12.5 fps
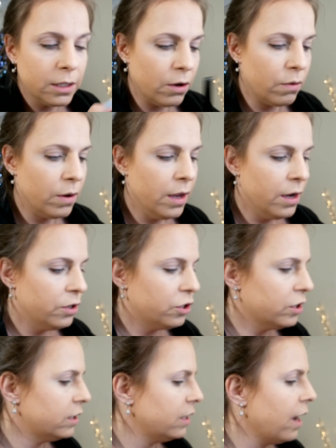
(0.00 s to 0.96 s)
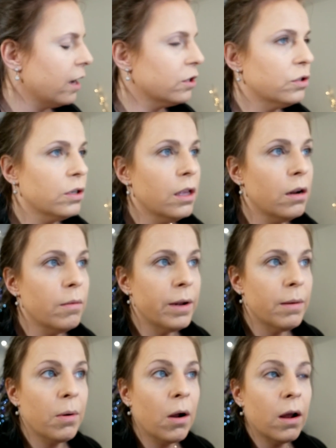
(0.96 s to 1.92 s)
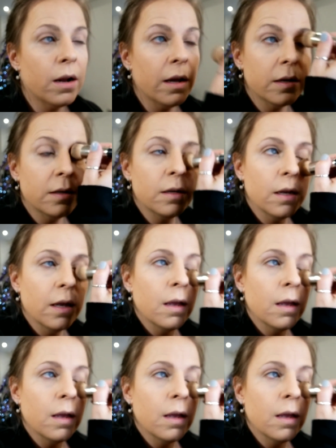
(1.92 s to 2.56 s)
So just the extra little bit of product,